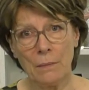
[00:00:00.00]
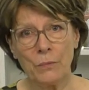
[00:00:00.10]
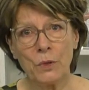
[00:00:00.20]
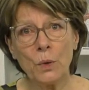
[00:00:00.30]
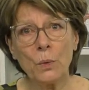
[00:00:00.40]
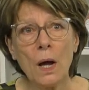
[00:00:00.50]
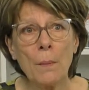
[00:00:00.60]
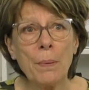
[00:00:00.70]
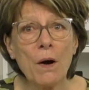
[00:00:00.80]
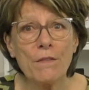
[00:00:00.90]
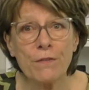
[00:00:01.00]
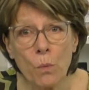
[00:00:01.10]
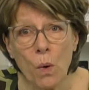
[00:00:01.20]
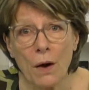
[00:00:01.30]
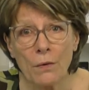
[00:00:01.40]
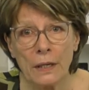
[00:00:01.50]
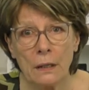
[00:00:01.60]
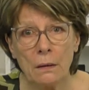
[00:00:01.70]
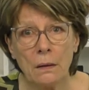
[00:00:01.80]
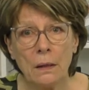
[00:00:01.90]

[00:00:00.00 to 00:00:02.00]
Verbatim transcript: You know, apart from worry